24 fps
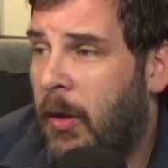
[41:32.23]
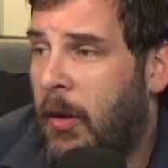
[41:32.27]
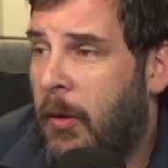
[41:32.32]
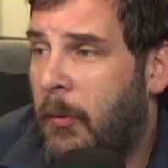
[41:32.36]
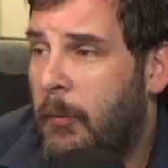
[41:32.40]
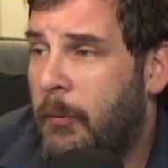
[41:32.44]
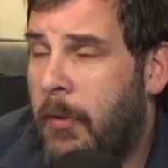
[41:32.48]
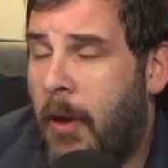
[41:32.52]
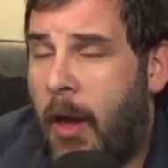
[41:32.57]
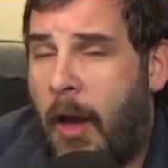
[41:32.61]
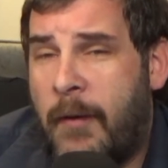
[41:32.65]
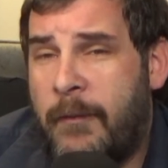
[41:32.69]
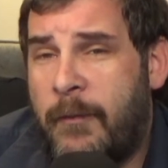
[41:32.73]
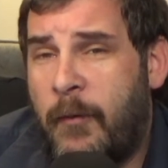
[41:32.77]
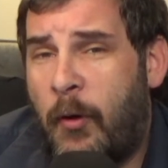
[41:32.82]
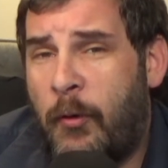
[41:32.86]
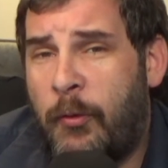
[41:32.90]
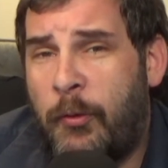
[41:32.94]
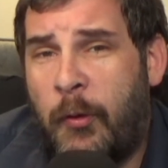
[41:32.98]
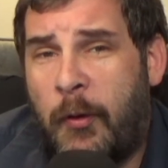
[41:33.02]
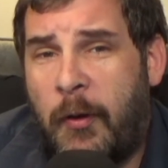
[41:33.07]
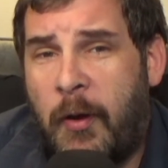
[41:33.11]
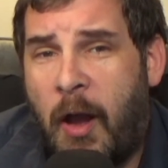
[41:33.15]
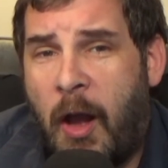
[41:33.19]
But I've
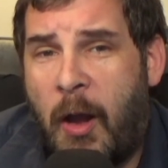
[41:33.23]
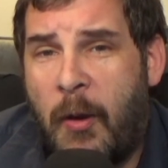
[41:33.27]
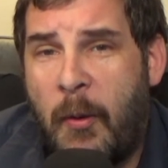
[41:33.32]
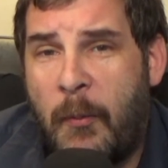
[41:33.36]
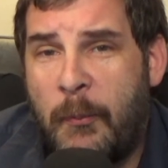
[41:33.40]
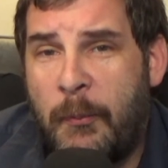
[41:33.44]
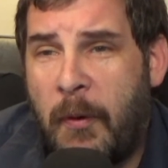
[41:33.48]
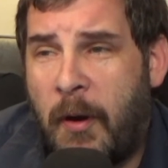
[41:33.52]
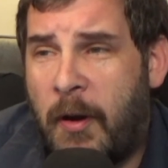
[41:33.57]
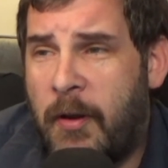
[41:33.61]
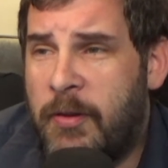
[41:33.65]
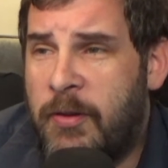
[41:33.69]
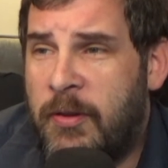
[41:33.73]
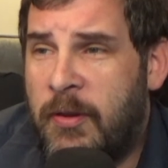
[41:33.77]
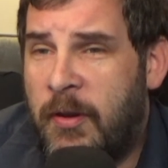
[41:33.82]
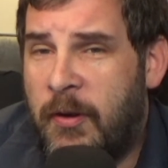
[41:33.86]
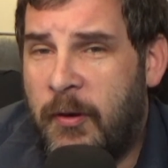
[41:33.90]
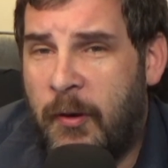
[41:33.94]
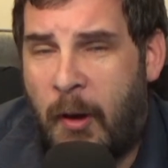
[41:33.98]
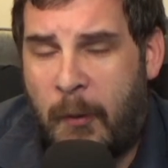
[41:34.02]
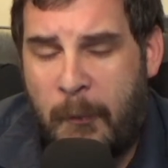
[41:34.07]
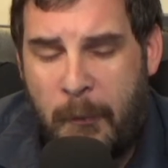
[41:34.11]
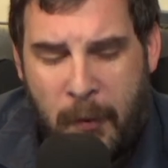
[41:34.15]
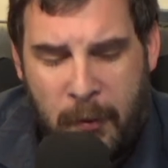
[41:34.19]
also got a button
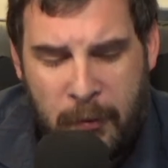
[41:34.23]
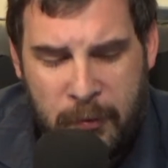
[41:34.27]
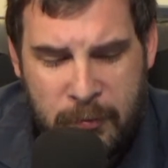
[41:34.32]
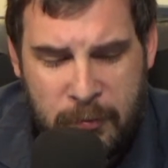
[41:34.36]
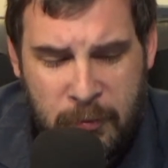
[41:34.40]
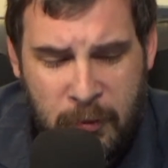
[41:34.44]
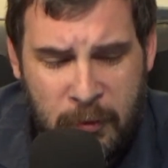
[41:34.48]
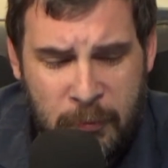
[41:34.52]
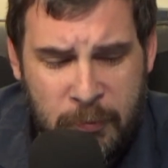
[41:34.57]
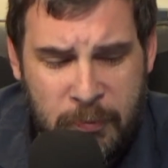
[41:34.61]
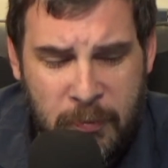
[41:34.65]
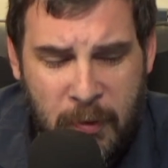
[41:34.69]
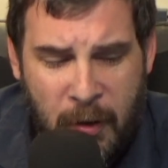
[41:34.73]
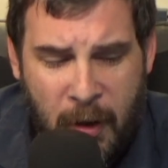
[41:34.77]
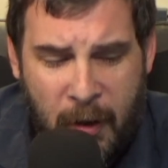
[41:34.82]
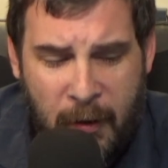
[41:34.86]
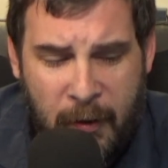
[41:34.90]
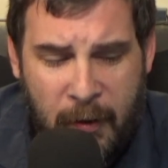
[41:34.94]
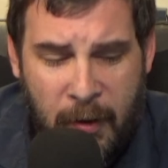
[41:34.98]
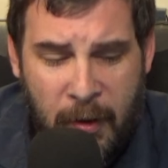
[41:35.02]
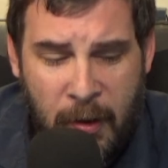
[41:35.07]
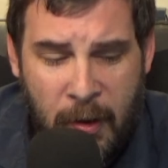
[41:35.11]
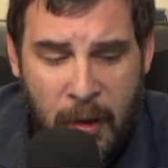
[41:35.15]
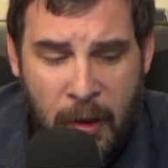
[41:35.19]
here on my Stream
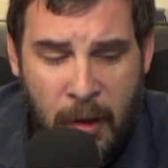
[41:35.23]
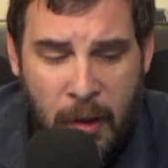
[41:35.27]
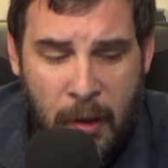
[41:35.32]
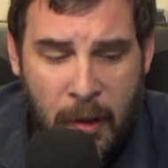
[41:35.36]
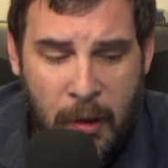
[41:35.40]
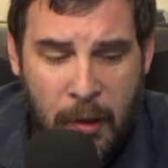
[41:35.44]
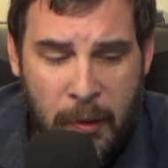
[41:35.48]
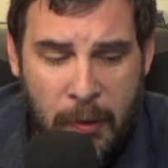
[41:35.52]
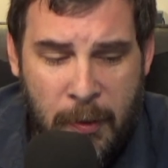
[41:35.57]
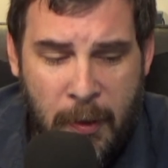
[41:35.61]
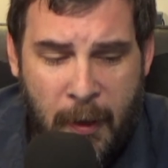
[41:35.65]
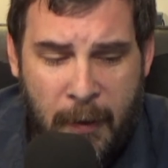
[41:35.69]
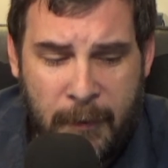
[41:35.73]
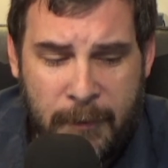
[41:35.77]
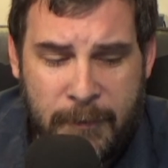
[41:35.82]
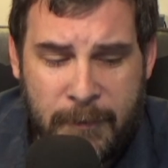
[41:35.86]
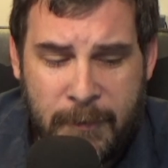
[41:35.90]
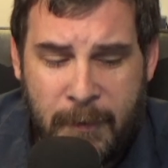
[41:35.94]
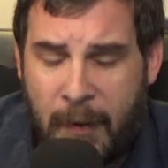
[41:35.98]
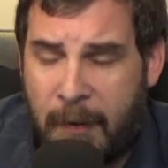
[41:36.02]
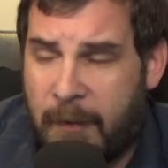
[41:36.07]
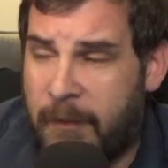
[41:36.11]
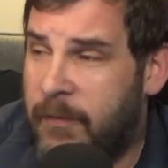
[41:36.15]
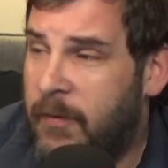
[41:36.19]
Deck that
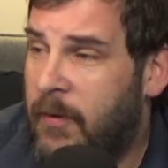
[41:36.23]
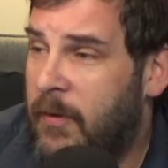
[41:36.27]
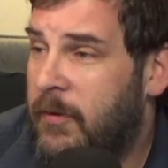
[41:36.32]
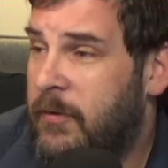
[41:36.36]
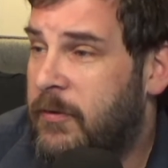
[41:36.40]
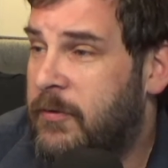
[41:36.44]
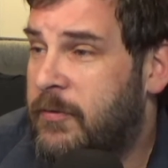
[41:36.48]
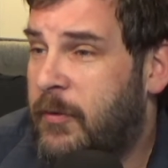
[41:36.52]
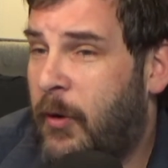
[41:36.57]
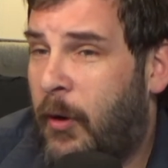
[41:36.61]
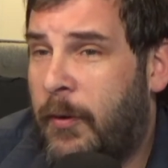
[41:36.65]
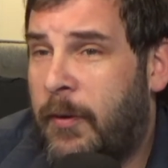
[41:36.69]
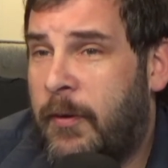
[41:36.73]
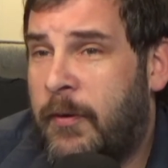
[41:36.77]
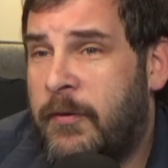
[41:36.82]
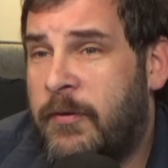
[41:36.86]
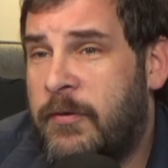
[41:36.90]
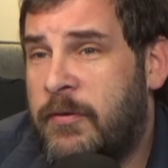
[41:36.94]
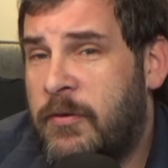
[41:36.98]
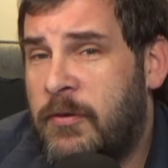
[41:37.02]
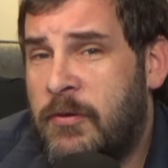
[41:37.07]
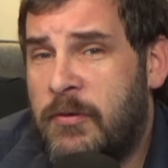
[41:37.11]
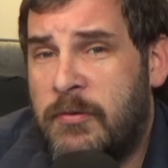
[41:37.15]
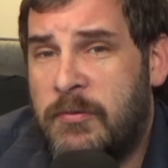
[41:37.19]
says starting
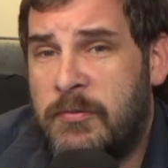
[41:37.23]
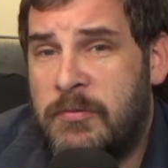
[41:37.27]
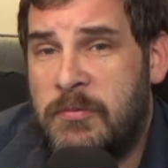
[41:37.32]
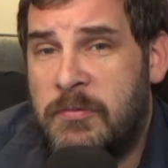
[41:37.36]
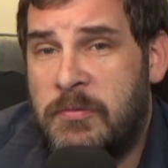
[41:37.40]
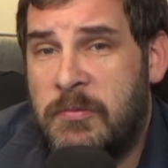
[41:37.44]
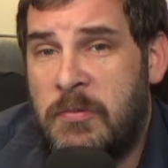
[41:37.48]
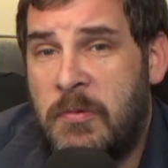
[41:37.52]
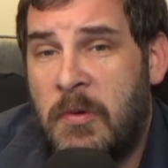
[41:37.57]
soon.